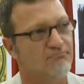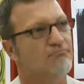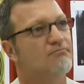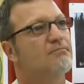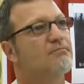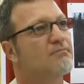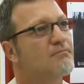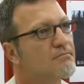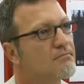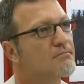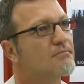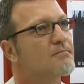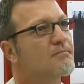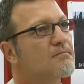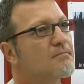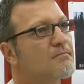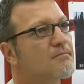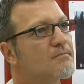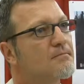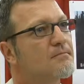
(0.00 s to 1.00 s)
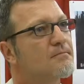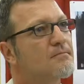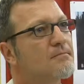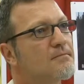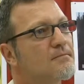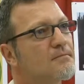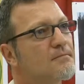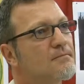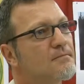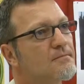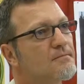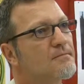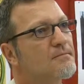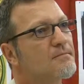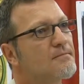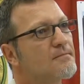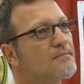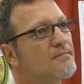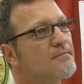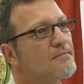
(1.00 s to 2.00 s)
And uh, what kind
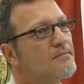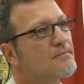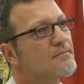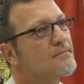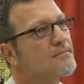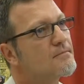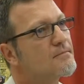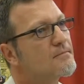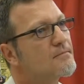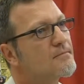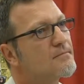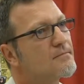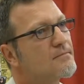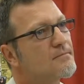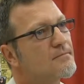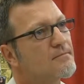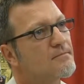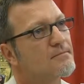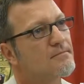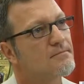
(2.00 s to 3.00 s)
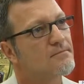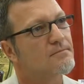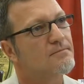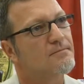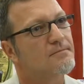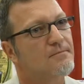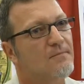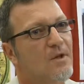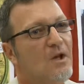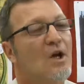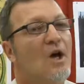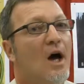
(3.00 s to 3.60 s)
of is it? Humor based?